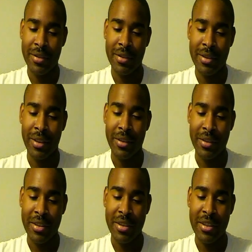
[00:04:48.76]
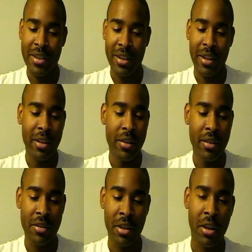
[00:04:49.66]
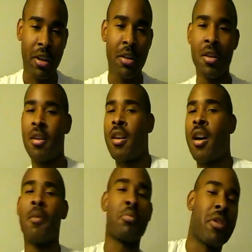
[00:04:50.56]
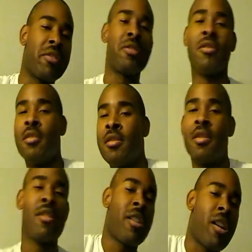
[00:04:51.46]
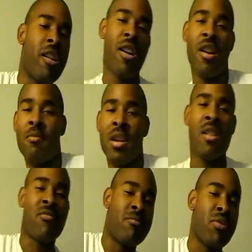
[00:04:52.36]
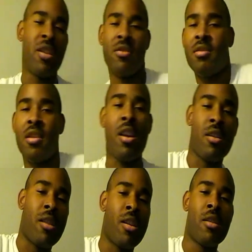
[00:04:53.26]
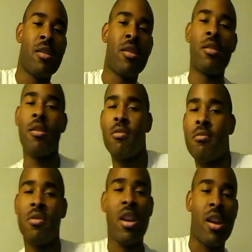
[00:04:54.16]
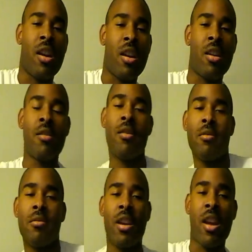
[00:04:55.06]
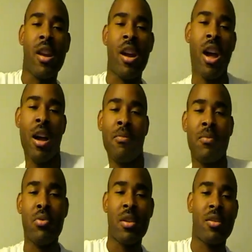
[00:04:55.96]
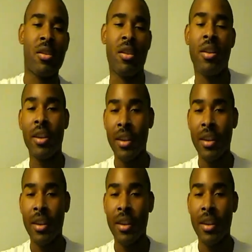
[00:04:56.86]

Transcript: So it's just like, it's not like, I'm president. I'm the effing president. Oh yeah, oh yeah, I'm the president.